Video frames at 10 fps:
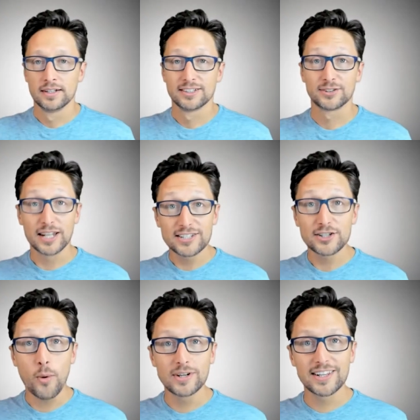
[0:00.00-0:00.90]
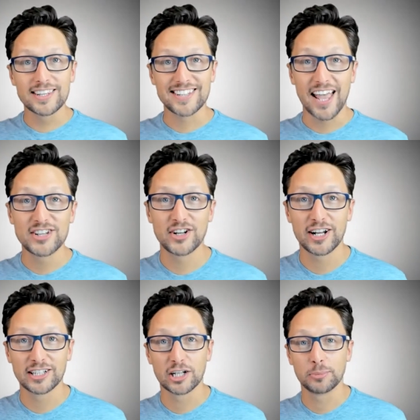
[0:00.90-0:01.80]
So let's go into this case
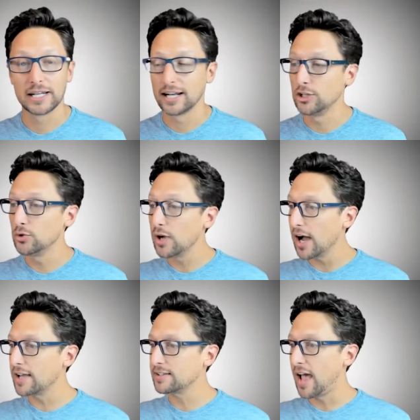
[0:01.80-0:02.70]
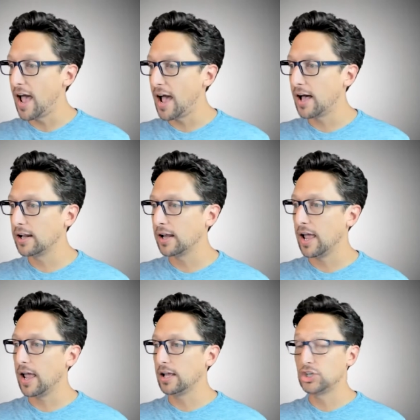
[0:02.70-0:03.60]
study a little bit. Now, you guys had
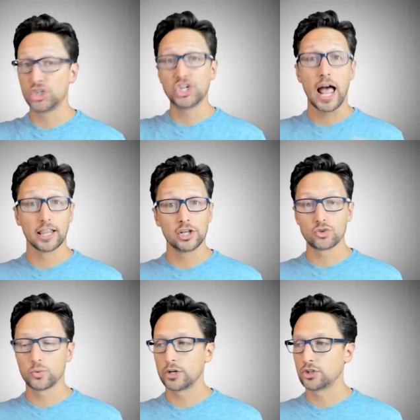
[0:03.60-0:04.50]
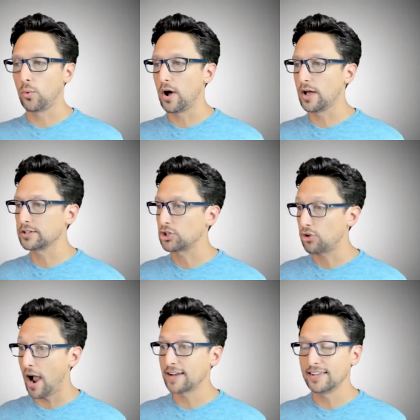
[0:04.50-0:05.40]
a challenge, which was
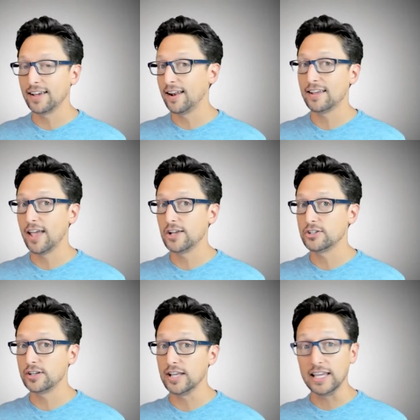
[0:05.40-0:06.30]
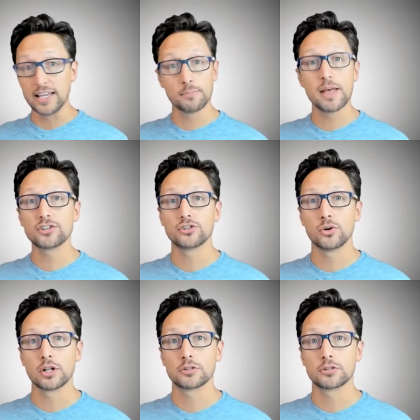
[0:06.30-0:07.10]
attracting and engaging EMS students,